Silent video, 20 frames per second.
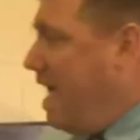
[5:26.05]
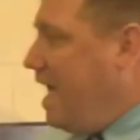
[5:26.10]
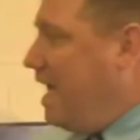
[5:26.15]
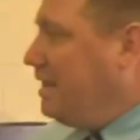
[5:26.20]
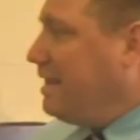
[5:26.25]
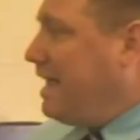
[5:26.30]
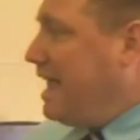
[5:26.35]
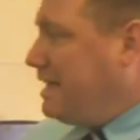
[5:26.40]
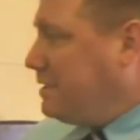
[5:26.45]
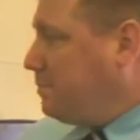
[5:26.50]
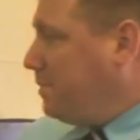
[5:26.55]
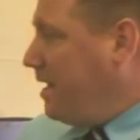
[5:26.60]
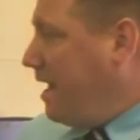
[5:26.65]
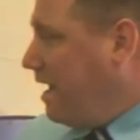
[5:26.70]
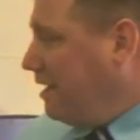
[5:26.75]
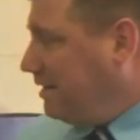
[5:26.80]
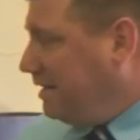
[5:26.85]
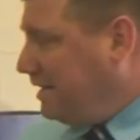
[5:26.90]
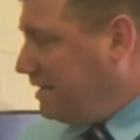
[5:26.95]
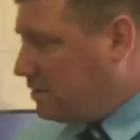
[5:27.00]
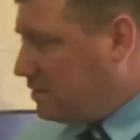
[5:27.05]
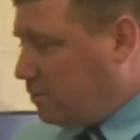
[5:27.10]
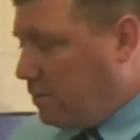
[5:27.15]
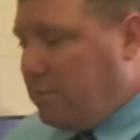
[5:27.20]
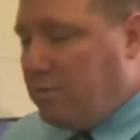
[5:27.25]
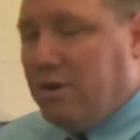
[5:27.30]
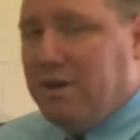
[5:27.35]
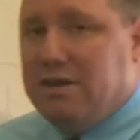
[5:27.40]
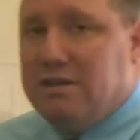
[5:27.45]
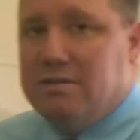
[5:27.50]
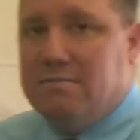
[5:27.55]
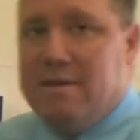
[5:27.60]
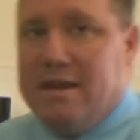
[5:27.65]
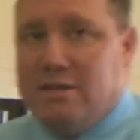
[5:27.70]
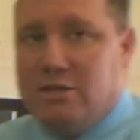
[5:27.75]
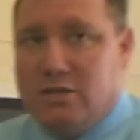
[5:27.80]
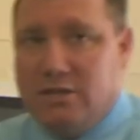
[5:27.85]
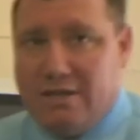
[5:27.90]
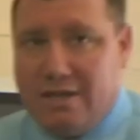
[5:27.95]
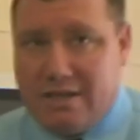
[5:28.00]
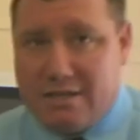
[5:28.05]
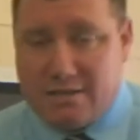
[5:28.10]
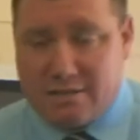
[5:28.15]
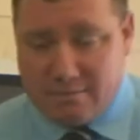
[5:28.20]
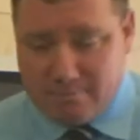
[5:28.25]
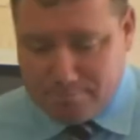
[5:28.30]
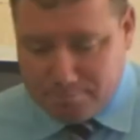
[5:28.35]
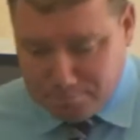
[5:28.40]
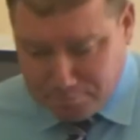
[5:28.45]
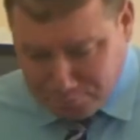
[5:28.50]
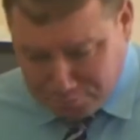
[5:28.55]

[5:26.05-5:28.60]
And last but not least, we wanted to mention this.